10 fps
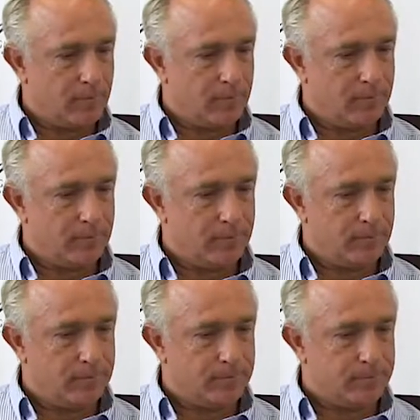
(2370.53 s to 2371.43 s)

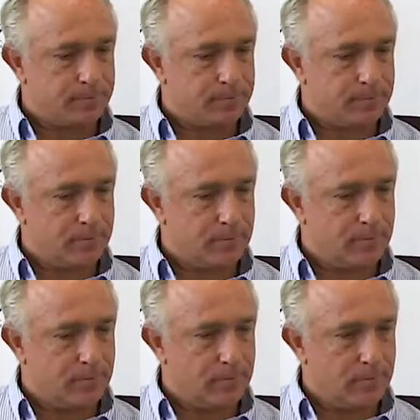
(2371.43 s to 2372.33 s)

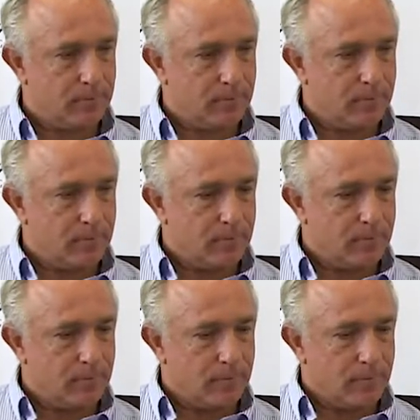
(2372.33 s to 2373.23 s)

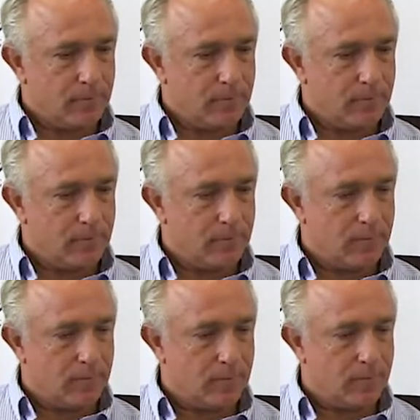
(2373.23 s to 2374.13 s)
This person isn't speaking.